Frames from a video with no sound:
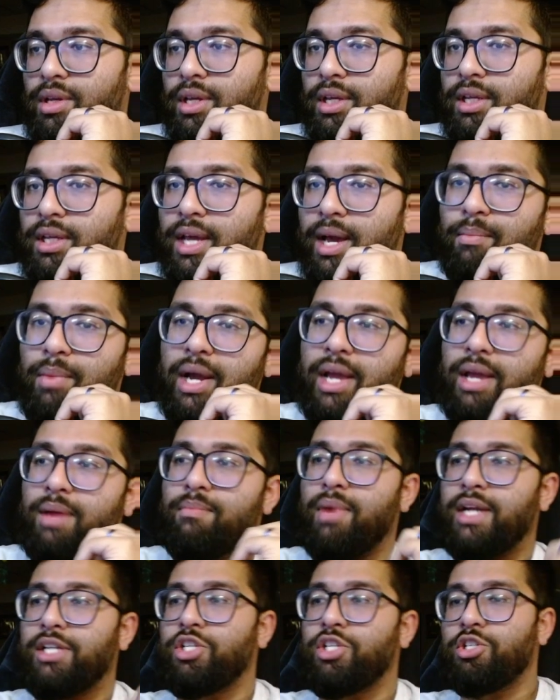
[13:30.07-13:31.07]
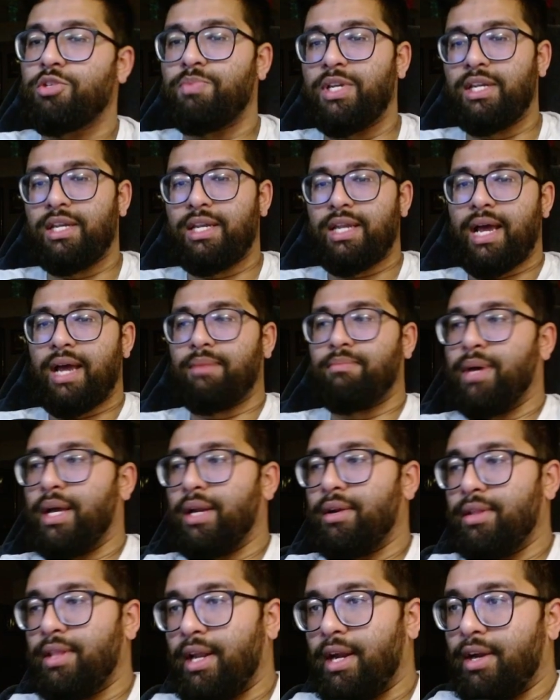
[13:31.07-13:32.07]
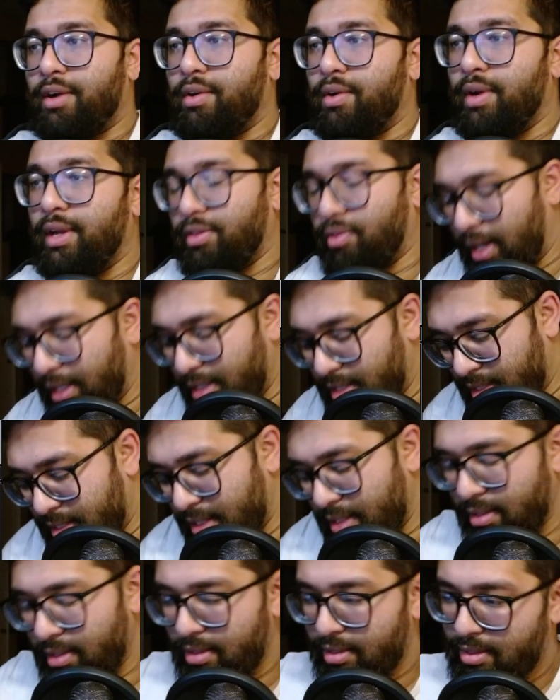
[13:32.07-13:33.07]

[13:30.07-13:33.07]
Yeah, it might, it might just be net better that I create threats.